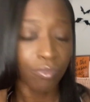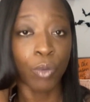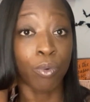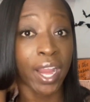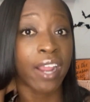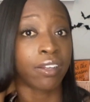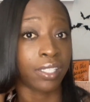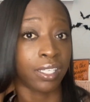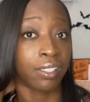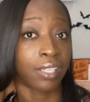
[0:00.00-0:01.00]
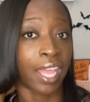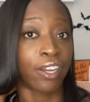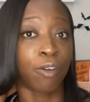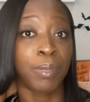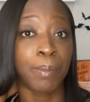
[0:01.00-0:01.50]
Rarely. I
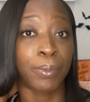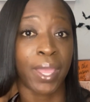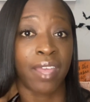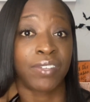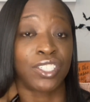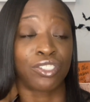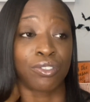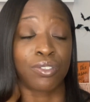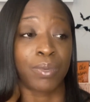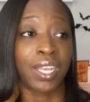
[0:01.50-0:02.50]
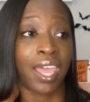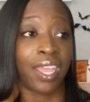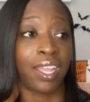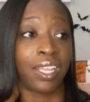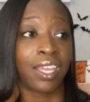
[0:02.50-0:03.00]
know people have issues with
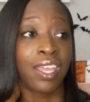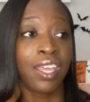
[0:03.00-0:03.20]
like